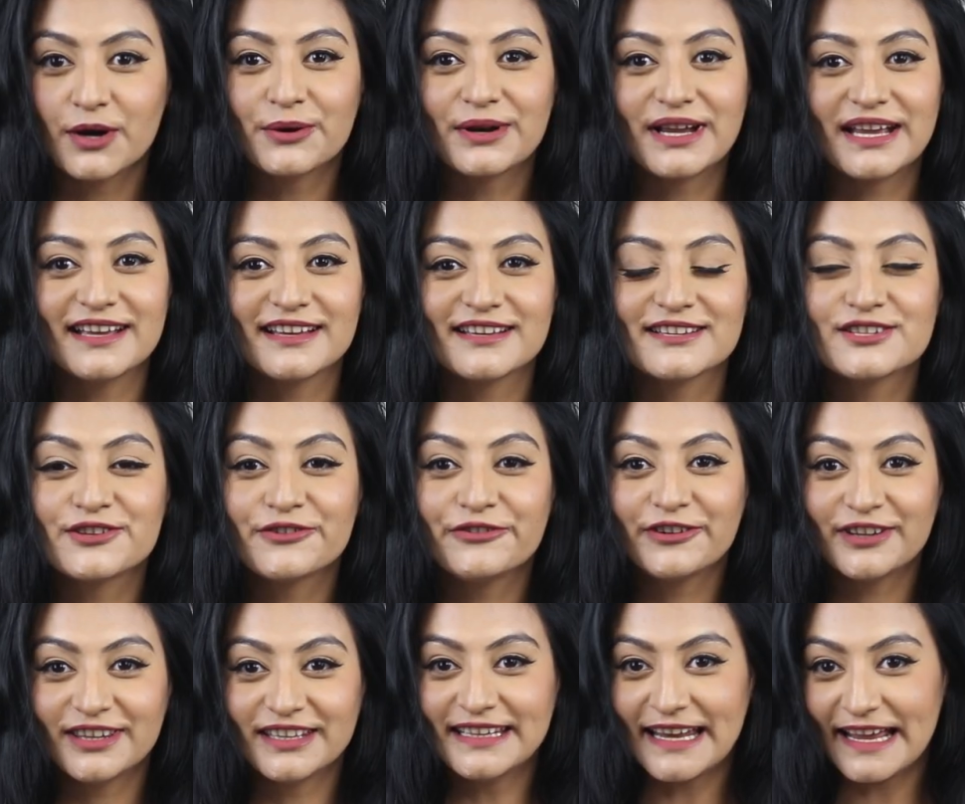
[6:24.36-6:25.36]
Okay, so
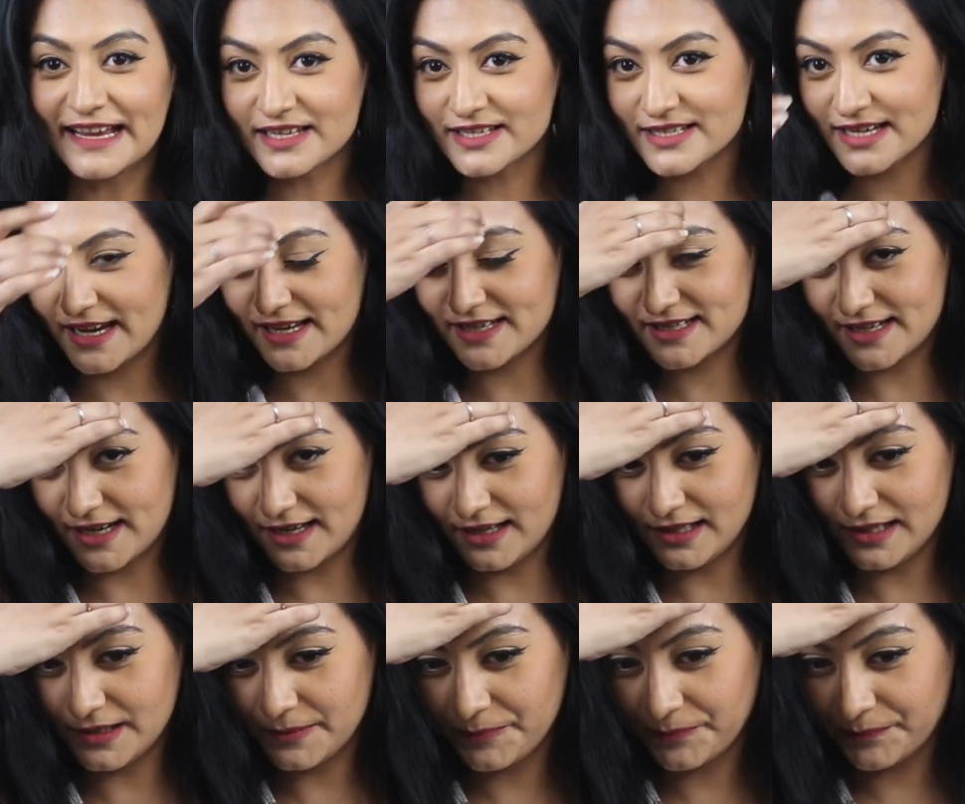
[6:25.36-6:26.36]
for the next
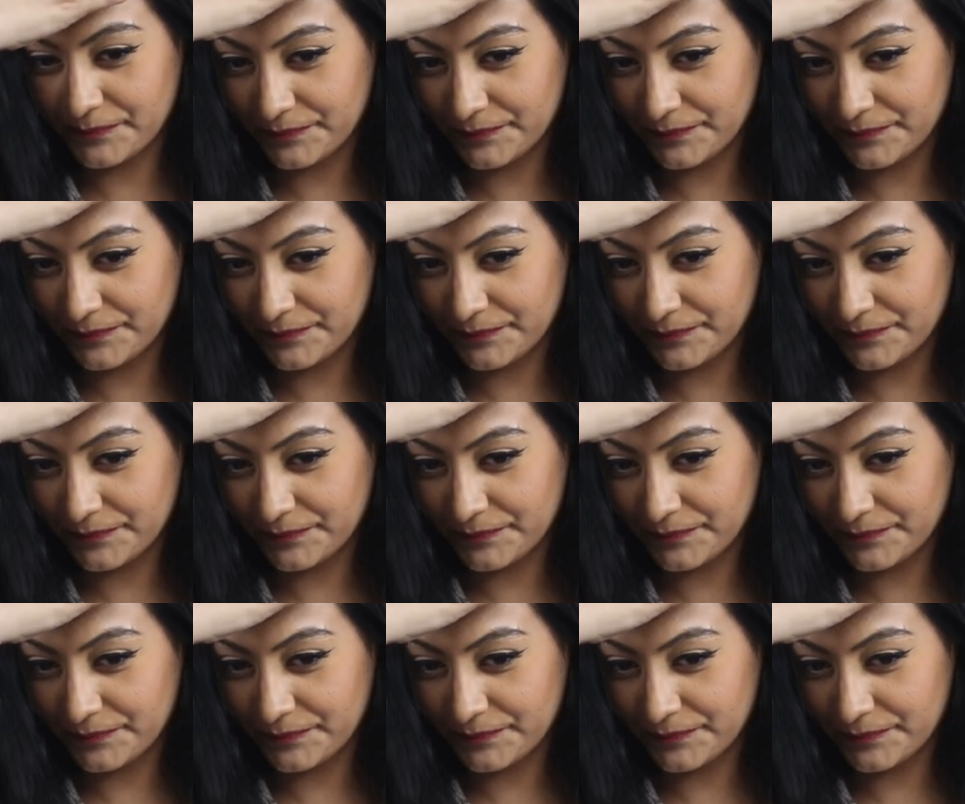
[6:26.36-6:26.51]
hairstyle,